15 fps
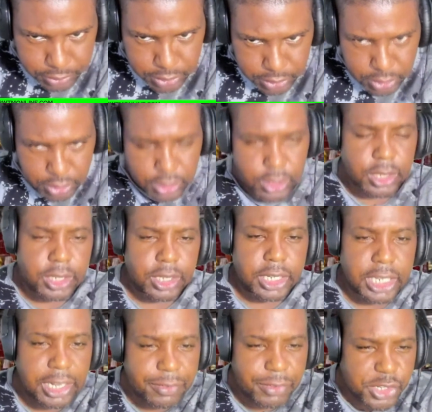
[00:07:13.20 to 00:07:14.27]
Good evening,
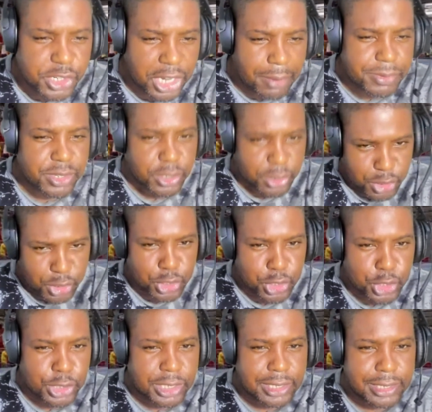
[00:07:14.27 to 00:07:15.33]
James. Good to see you.